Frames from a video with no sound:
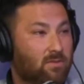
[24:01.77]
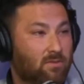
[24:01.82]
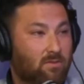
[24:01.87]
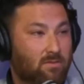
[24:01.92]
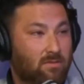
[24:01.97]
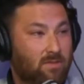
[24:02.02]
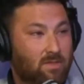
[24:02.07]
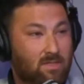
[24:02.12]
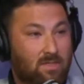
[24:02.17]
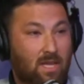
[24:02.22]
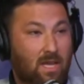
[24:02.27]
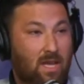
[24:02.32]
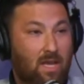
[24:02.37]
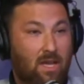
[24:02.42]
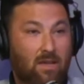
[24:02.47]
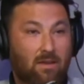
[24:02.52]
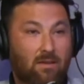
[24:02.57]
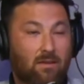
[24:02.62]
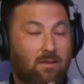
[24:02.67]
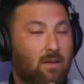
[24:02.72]

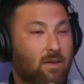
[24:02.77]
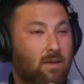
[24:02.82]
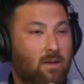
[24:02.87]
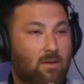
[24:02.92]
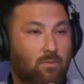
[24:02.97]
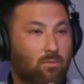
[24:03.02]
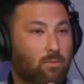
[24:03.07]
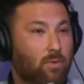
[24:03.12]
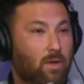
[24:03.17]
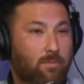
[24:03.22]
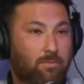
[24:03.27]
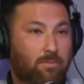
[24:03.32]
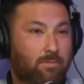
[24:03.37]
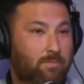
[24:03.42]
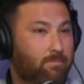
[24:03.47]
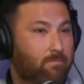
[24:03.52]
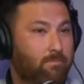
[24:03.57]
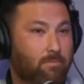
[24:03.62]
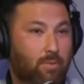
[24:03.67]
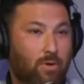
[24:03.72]
stain, rip,
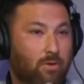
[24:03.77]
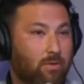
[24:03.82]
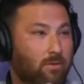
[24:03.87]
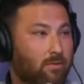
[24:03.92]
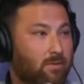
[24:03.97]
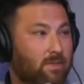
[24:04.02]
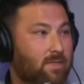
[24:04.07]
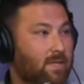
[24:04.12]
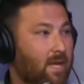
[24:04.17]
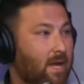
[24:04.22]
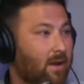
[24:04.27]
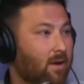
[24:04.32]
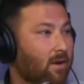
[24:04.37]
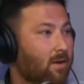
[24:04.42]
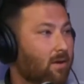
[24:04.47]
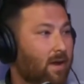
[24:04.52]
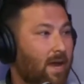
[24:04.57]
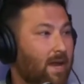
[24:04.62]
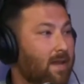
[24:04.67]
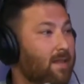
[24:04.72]
burn,
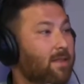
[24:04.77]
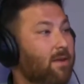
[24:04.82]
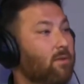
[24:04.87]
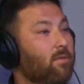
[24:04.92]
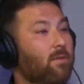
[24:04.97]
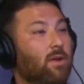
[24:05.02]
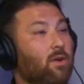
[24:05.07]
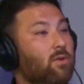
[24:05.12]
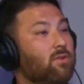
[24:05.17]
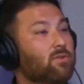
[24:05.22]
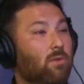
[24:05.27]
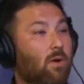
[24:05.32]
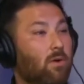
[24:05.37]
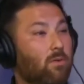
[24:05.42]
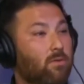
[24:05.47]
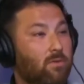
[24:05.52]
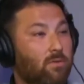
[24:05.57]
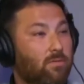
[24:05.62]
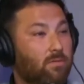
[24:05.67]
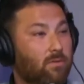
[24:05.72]
tear, anything that goes wrong
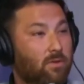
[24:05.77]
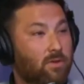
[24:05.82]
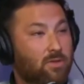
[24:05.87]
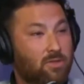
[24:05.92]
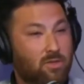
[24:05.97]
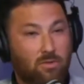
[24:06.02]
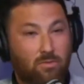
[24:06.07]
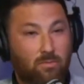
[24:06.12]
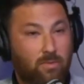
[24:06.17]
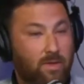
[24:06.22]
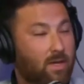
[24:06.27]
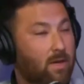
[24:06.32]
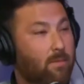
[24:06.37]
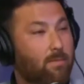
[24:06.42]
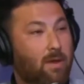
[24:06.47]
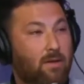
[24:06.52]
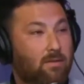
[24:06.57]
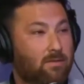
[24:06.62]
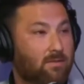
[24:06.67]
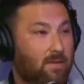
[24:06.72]
with your furniture, we come
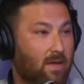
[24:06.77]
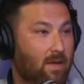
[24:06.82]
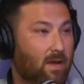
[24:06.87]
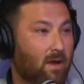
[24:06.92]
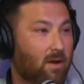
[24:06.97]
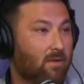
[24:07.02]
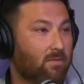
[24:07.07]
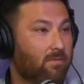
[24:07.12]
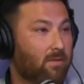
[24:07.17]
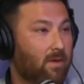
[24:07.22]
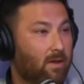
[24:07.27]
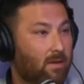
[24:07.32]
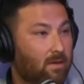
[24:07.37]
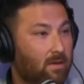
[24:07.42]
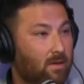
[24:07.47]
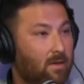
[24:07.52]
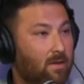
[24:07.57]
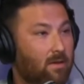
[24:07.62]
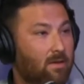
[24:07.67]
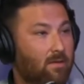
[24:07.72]
out and take care of it
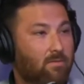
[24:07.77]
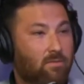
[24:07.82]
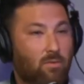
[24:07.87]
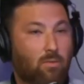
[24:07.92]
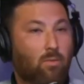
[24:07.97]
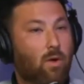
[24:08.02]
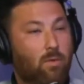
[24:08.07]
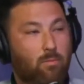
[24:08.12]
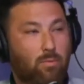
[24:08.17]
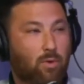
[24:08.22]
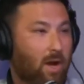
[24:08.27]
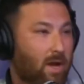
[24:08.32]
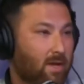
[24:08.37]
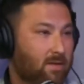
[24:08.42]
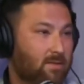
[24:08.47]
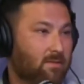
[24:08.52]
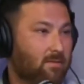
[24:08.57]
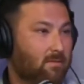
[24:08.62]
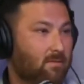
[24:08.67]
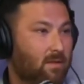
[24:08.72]
for one
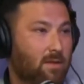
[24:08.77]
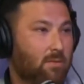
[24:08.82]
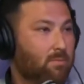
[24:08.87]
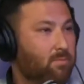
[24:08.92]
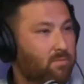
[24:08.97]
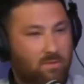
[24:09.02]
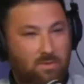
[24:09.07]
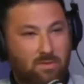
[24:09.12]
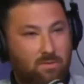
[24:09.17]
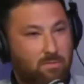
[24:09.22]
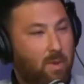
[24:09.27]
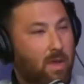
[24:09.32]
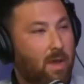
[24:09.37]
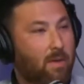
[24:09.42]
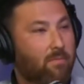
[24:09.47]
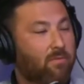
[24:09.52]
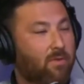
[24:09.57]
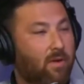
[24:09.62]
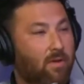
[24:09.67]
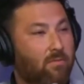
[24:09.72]
price that you pay up
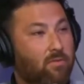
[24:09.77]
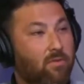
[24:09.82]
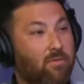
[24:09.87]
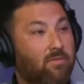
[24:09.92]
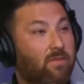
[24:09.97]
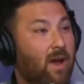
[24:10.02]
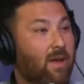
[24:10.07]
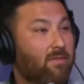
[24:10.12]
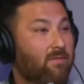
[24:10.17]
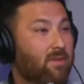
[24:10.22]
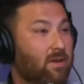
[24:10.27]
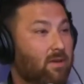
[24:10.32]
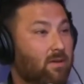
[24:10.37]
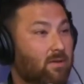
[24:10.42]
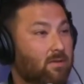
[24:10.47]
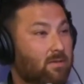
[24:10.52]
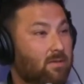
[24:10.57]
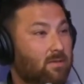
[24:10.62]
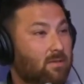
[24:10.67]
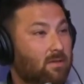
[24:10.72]
front for 5
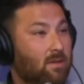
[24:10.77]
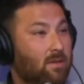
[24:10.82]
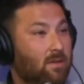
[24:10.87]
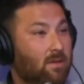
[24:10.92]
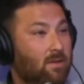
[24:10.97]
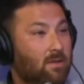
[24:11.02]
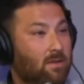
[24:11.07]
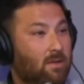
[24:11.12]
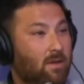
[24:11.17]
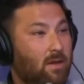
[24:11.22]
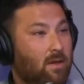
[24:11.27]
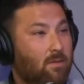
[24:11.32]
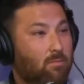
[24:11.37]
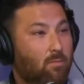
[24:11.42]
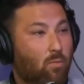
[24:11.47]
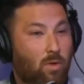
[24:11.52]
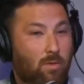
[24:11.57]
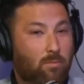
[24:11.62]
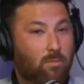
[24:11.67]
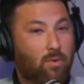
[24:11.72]
years.
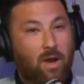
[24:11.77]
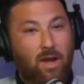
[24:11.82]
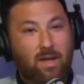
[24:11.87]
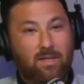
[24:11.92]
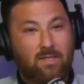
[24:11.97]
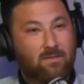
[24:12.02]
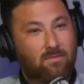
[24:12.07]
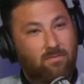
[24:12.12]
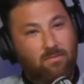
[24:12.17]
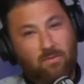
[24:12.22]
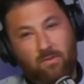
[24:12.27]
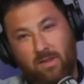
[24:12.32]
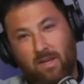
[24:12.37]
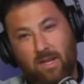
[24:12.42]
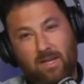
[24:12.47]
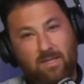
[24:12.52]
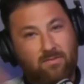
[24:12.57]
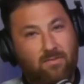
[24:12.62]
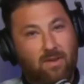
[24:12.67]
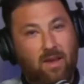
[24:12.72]
One price for the
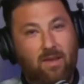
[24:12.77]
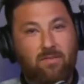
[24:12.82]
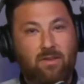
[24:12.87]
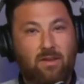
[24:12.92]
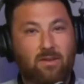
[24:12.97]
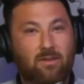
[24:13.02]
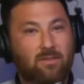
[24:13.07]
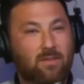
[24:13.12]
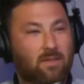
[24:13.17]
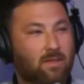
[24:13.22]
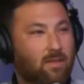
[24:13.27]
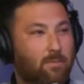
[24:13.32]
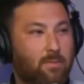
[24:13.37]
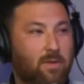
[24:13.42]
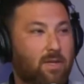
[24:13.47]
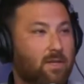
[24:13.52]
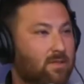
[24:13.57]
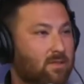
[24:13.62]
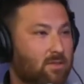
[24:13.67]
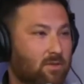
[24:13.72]
next 5 years,
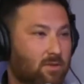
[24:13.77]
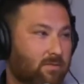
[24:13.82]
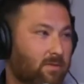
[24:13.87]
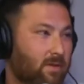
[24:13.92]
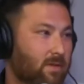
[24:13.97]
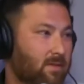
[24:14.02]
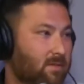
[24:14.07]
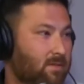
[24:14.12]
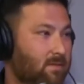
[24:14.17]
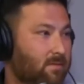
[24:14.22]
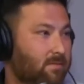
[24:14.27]
unlimited service.